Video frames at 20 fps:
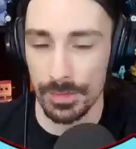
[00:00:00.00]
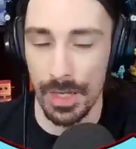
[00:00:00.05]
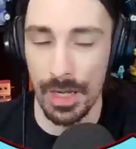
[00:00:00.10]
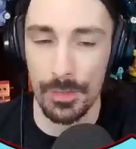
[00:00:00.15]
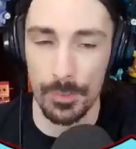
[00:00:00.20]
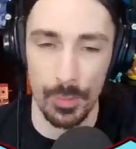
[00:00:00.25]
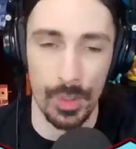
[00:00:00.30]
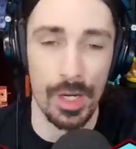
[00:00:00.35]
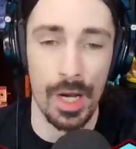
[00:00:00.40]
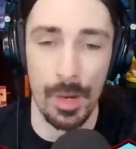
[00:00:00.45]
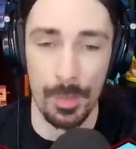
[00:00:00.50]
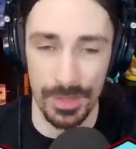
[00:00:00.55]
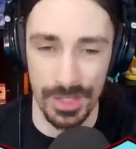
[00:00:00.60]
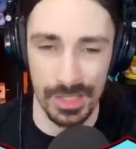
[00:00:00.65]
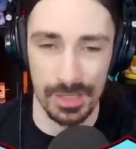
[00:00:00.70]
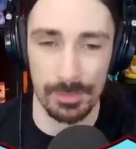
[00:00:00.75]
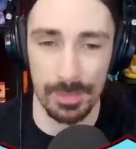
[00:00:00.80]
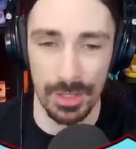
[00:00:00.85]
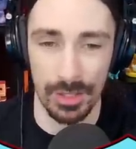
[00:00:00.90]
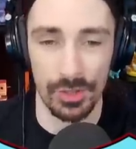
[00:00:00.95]
Not we're not with
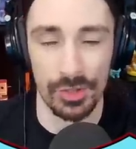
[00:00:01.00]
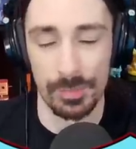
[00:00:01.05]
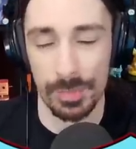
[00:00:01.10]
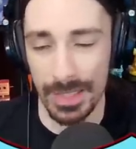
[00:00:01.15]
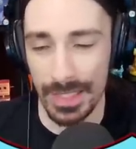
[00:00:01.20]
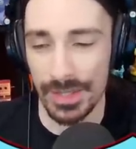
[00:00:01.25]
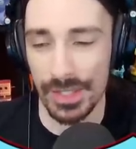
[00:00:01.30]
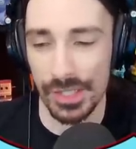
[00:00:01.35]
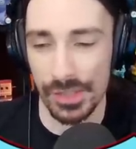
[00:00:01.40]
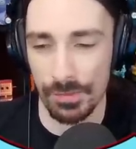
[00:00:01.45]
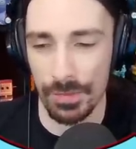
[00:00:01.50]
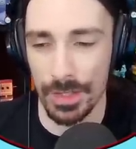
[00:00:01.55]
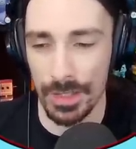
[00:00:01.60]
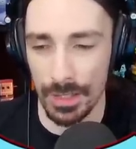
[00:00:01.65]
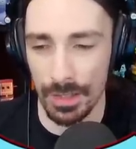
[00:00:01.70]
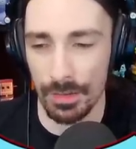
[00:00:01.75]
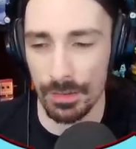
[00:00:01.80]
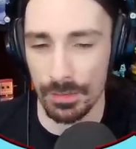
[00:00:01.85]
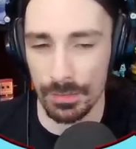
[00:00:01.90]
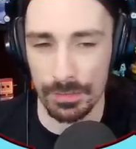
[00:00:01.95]
this build, but in this
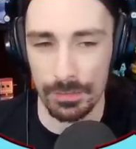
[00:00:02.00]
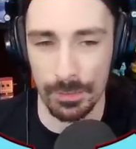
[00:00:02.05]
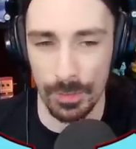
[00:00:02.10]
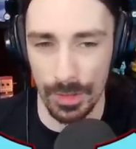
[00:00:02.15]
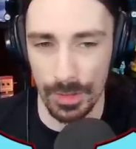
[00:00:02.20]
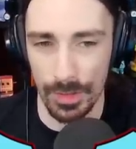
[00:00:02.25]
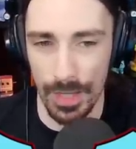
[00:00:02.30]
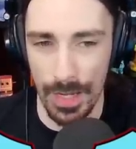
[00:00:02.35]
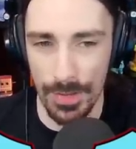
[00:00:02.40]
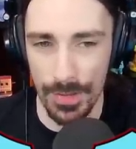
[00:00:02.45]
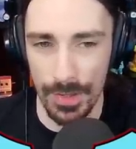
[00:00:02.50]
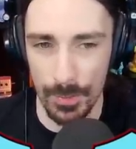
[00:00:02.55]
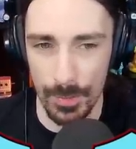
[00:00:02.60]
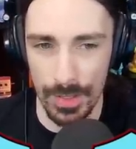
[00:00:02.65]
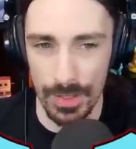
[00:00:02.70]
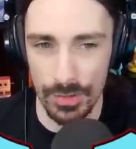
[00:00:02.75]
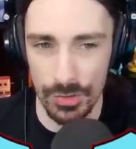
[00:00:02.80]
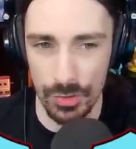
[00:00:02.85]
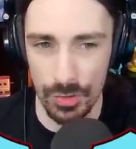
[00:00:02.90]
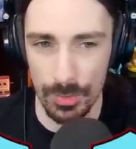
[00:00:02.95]
video where I think we
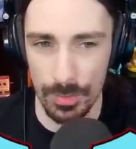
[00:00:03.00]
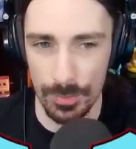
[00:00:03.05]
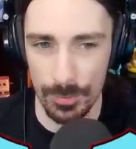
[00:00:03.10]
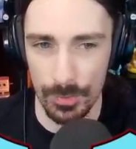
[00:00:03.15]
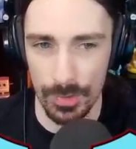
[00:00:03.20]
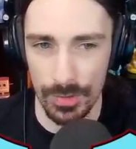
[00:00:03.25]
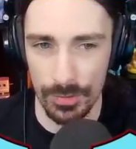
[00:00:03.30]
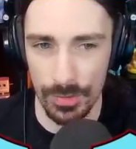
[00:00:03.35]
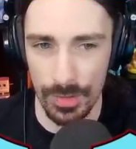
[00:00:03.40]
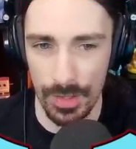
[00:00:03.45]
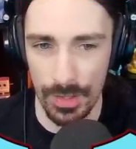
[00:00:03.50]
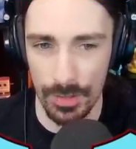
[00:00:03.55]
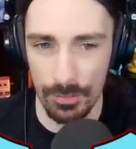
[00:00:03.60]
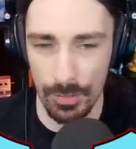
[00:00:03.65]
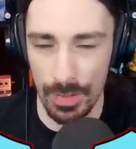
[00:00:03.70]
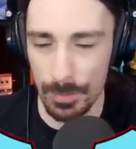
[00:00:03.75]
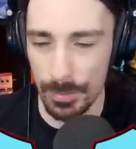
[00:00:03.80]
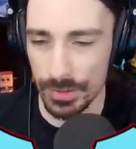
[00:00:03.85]
can do it with, with uh, the red